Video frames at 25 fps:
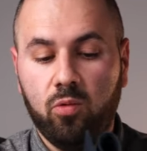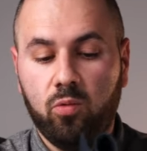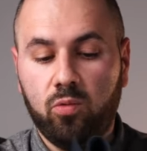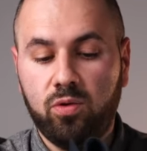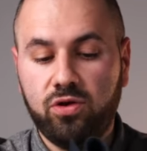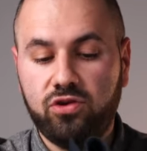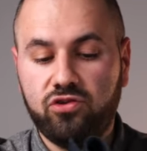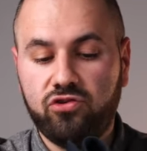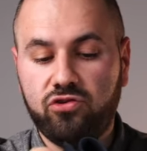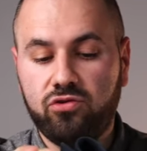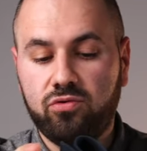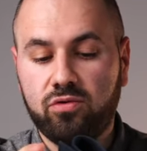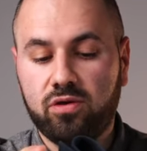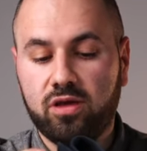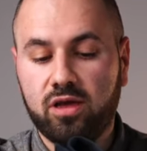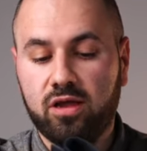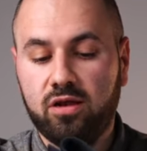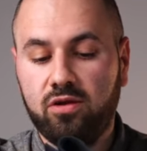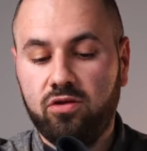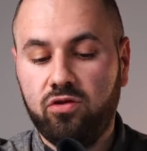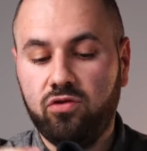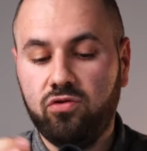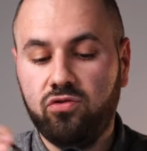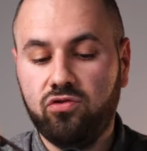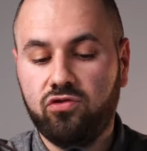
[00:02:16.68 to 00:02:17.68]
which you can
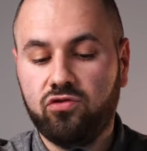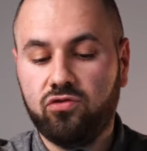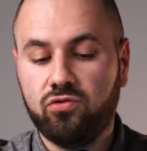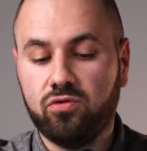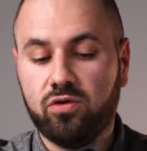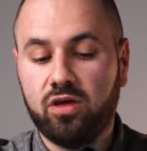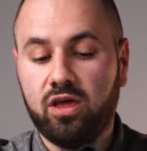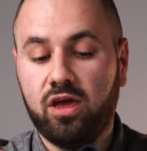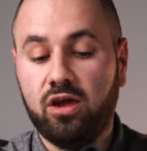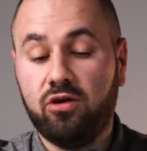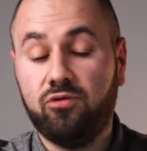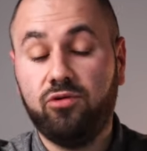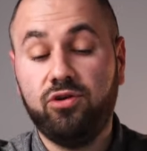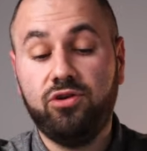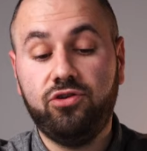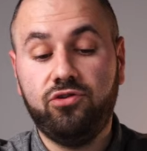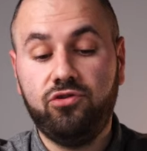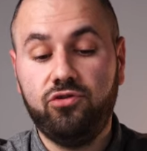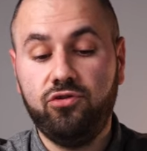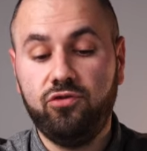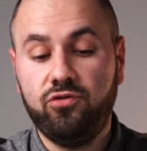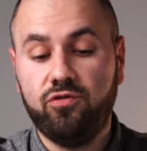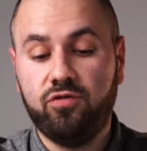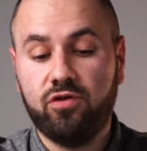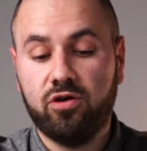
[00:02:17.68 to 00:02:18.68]
use to carry
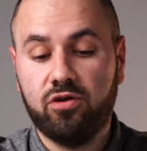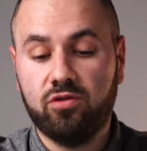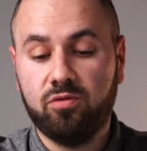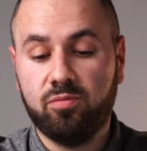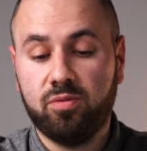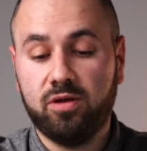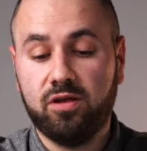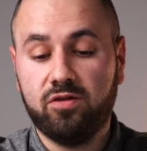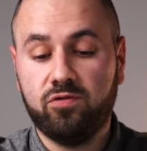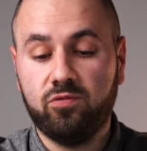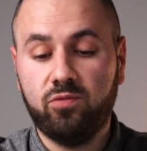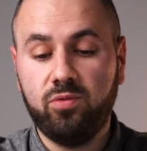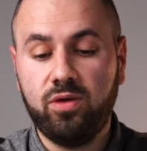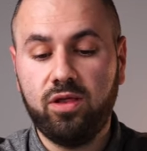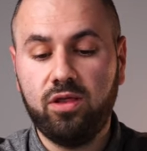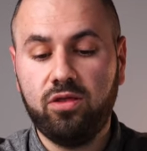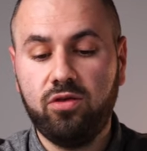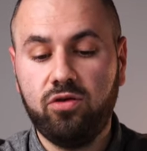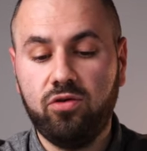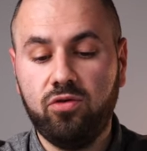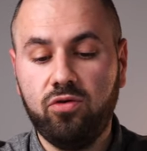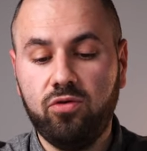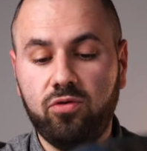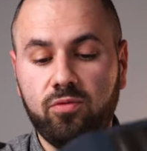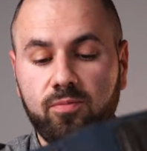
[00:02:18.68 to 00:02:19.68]
two fountain pens with
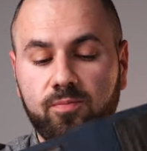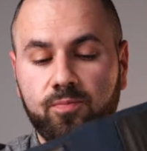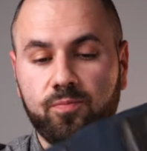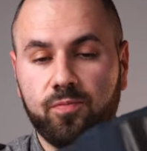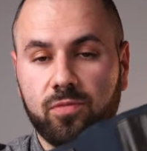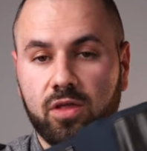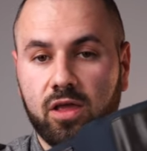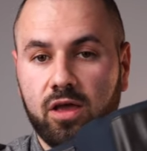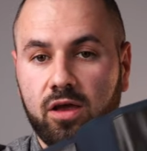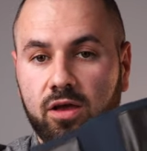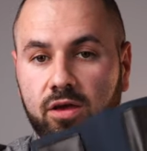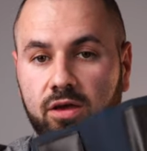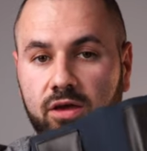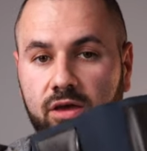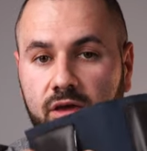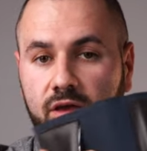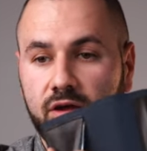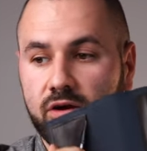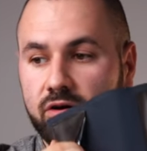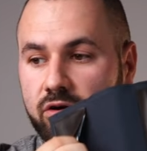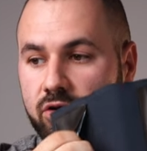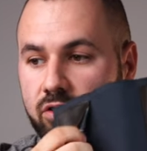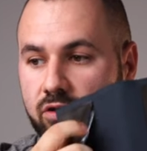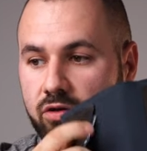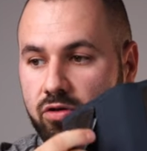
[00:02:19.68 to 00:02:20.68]
you.
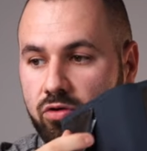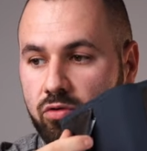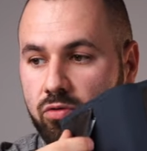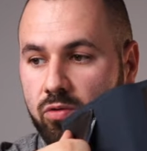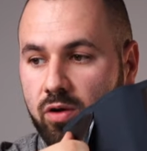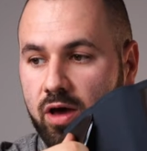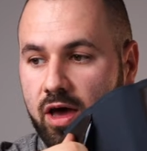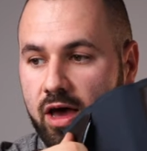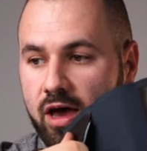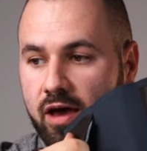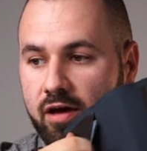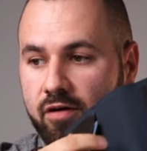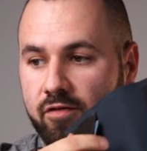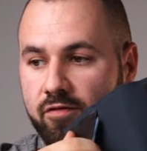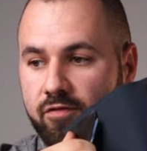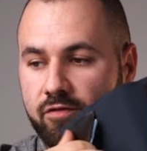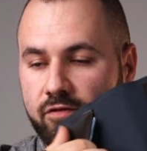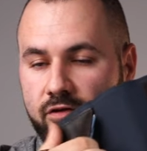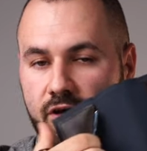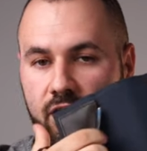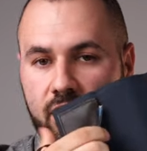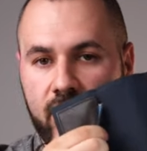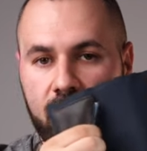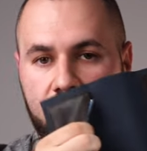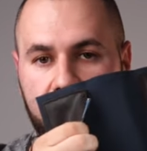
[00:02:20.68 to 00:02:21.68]
Here you have
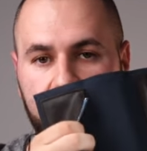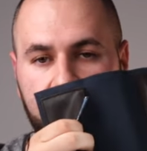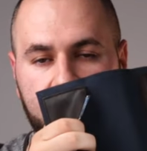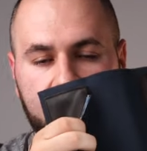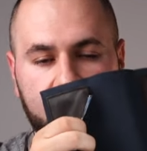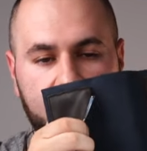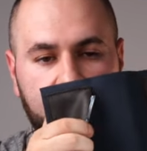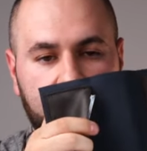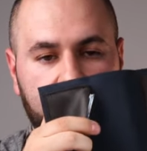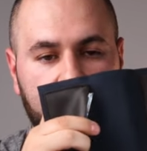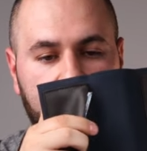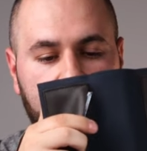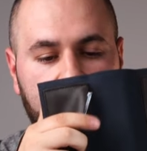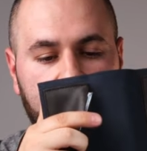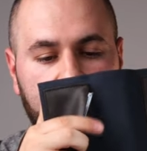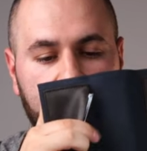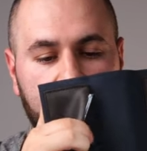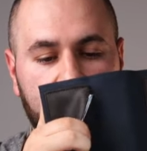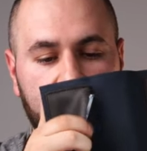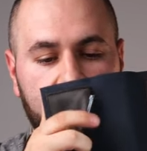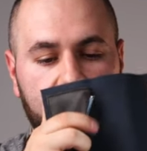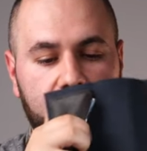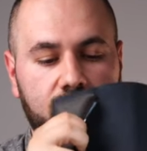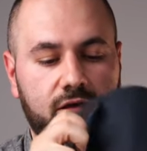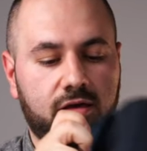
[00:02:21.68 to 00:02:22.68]
a
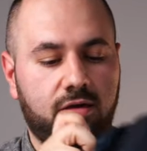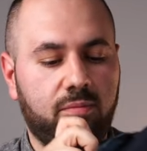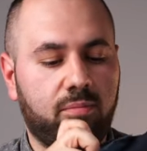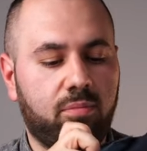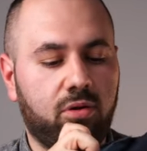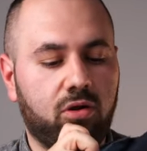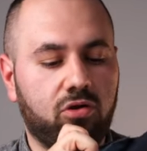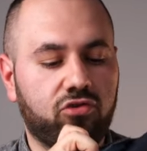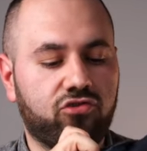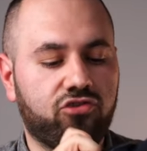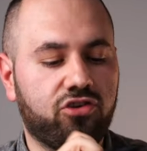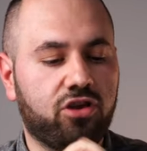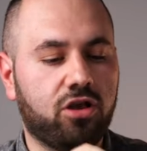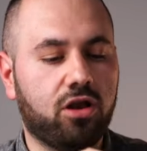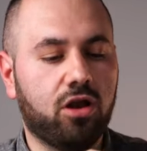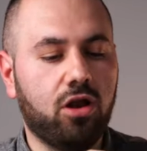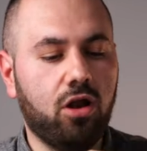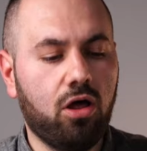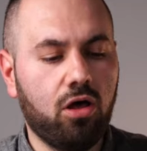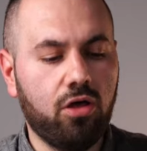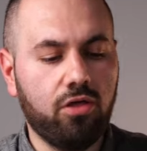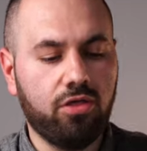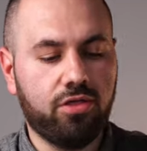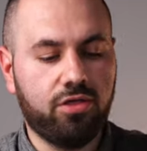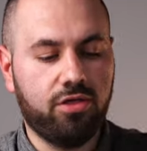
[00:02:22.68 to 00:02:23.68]
uh, polishing
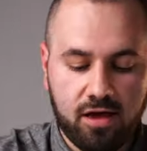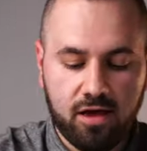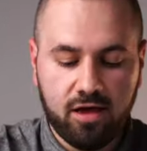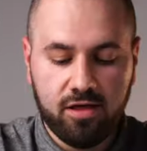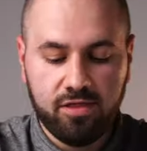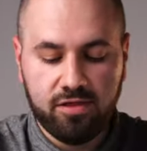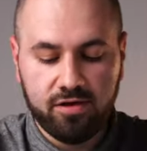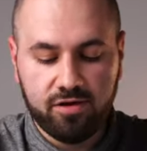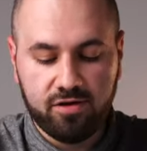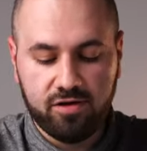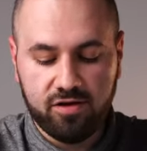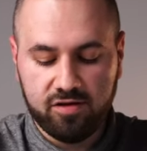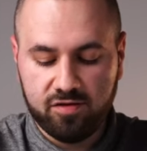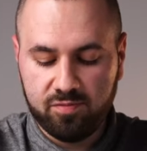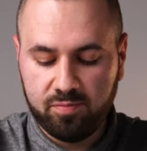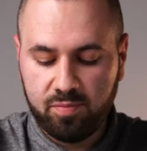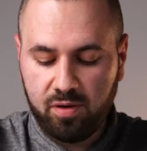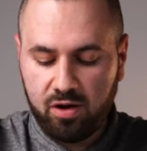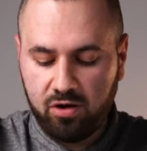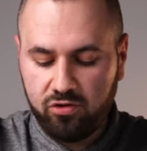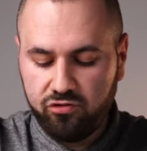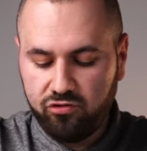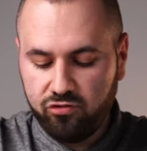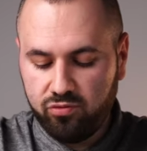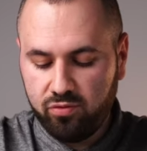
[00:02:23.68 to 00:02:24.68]
cloth. Under this
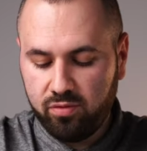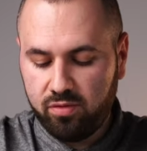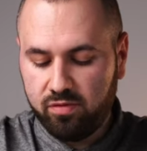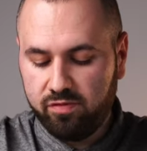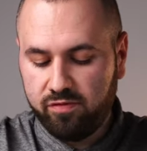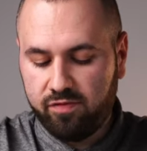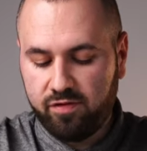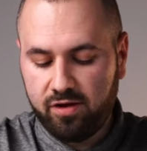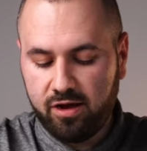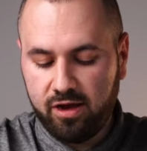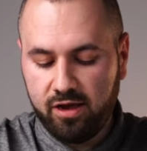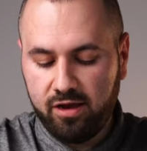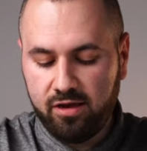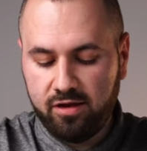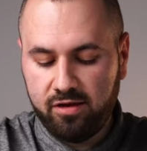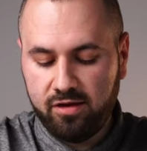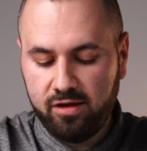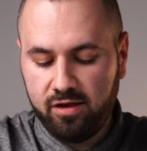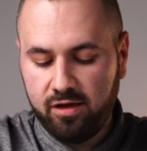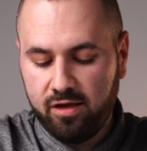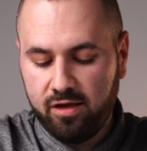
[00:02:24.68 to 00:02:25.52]
pouch you will find